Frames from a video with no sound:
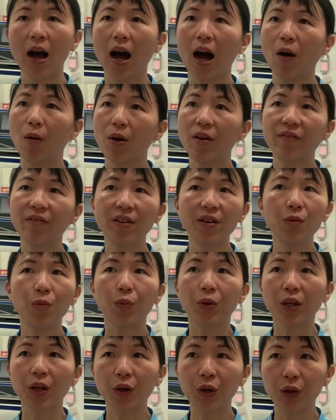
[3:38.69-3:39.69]
However,
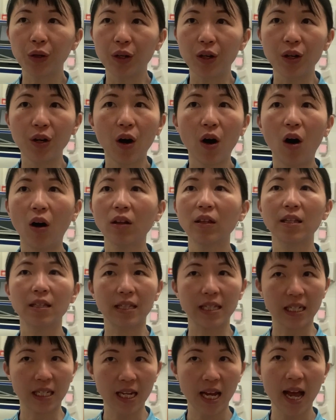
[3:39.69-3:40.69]
we could
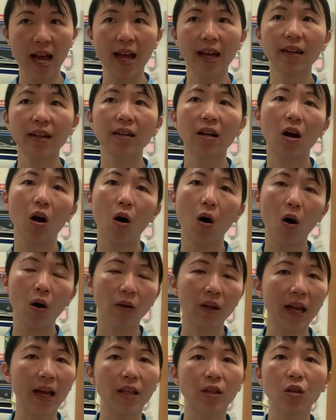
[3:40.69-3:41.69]
not detect
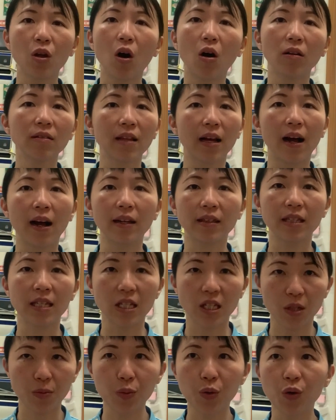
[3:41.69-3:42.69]
or cannot uh,
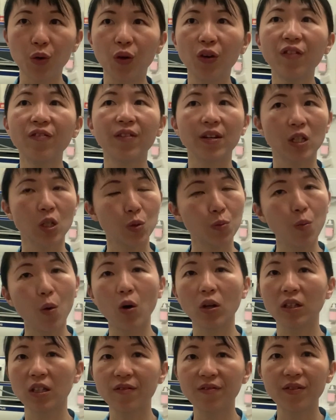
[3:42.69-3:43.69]
disprove a
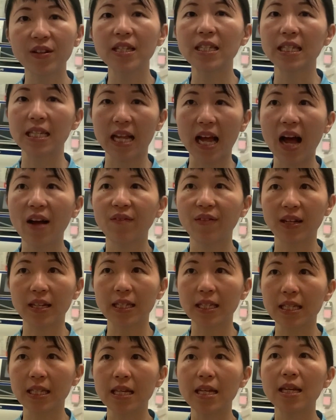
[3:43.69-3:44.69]
small difference in
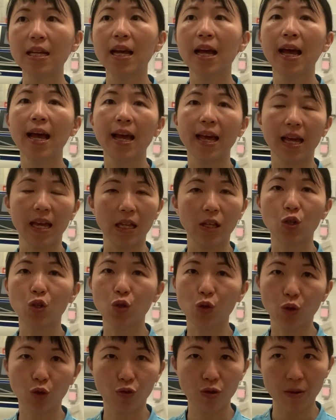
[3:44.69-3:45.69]
efficacy in
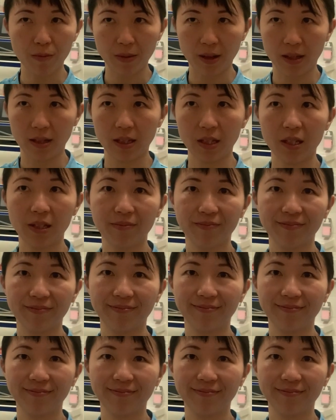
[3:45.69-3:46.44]
two treatments.